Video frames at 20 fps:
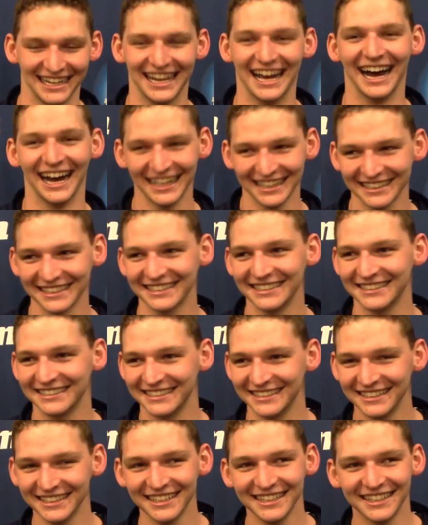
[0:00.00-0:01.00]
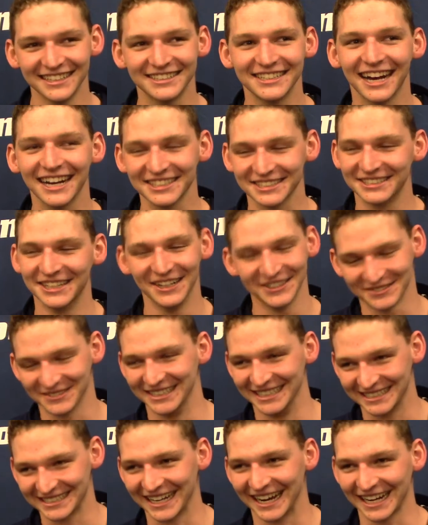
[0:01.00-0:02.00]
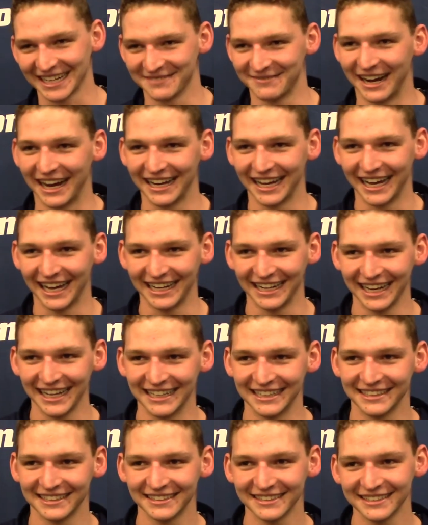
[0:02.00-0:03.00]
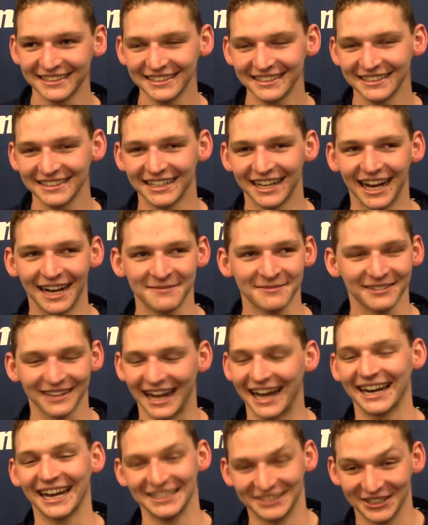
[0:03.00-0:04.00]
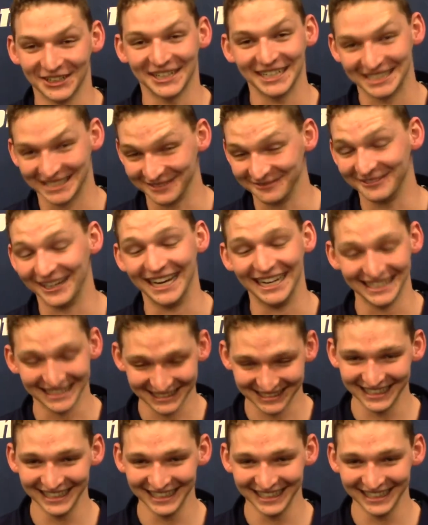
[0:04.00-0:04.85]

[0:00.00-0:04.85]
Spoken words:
Yeah. Josh knows what he's talking about, and I'm glad I took his advice.